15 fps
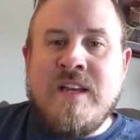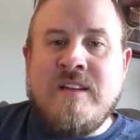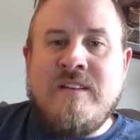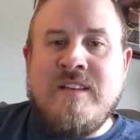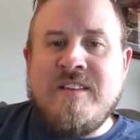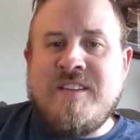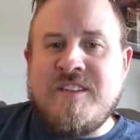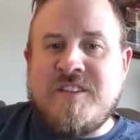
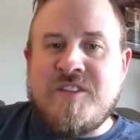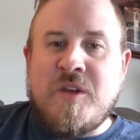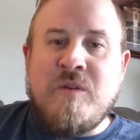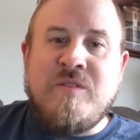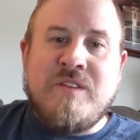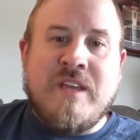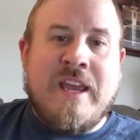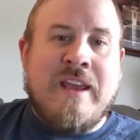
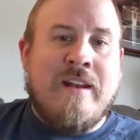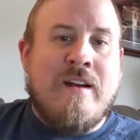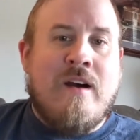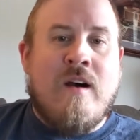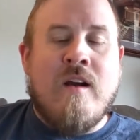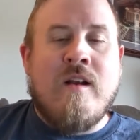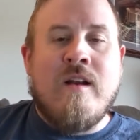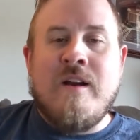disassociate
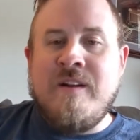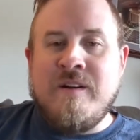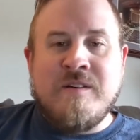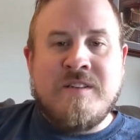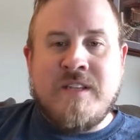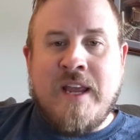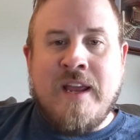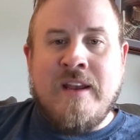our
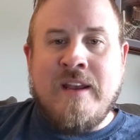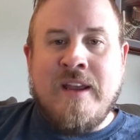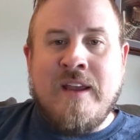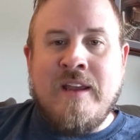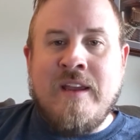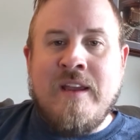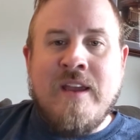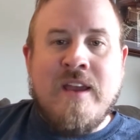
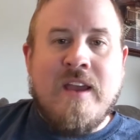understanding